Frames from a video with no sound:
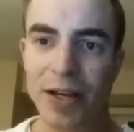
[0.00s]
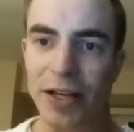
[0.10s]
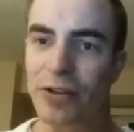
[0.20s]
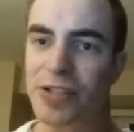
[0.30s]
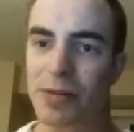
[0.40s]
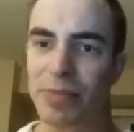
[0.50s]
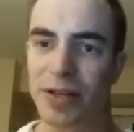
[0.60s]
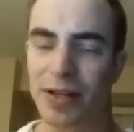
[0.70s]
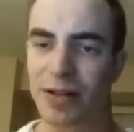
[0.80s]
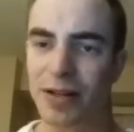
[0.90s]
He used to
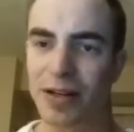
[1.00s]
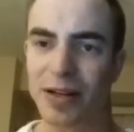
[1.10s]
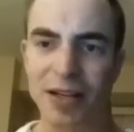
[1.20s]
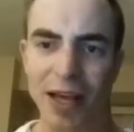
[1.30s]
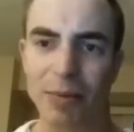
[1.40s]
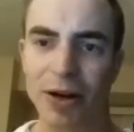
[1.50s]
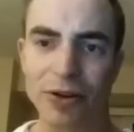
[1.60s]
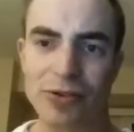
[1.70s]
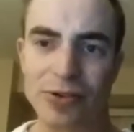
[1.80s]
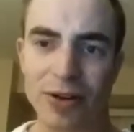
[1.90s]
be in Game
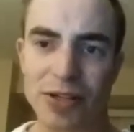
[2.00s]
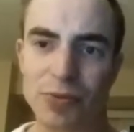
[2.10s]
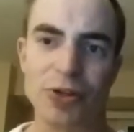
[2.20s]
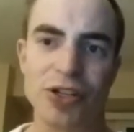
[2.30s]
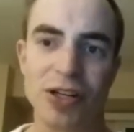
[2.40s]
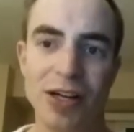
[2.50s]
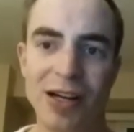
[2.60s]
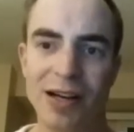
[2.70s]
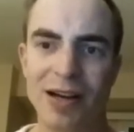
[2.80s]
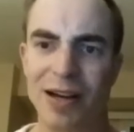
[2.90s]
Hunters R Us, which
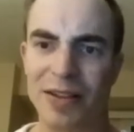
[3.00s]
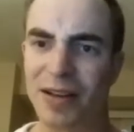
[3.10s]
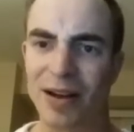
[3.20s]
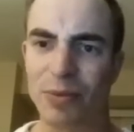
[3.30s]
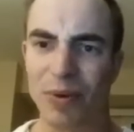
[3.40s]
I think